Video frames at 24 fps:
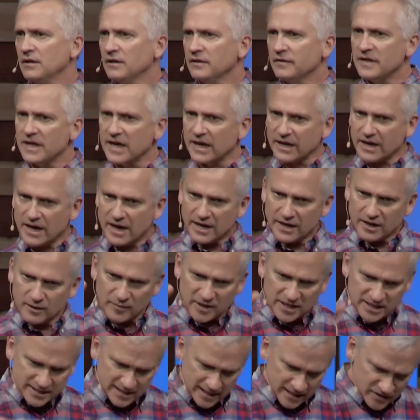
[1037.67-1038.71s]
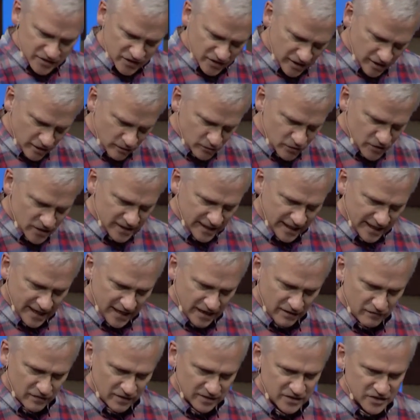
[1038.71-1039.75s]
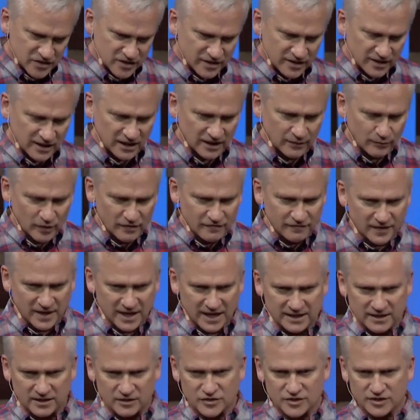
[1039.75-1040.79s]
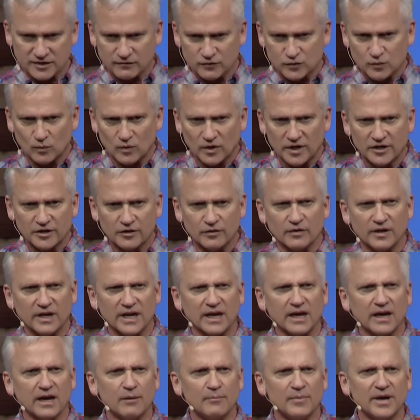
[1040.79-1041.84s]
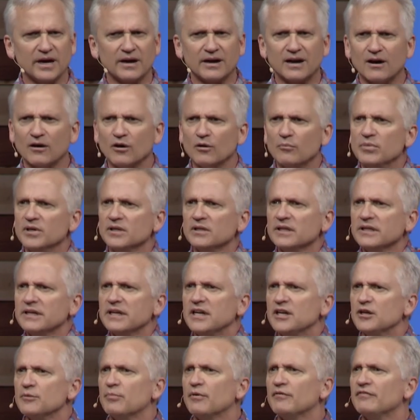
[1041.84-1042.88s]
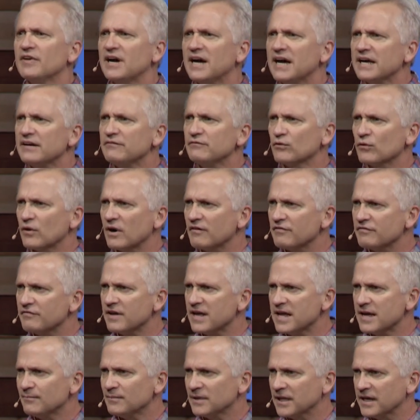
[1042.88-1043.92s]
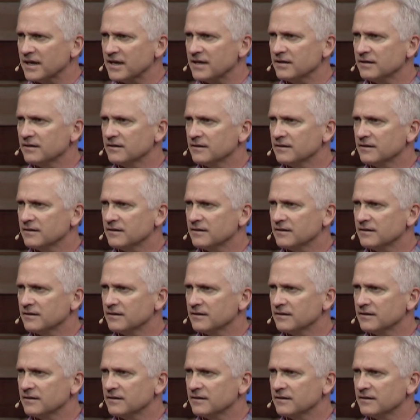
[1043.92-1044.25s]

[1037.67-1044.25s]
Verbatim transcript: The economy takes a nosedive, and suddenly we find ourselves wondering about our ability to provide for our family.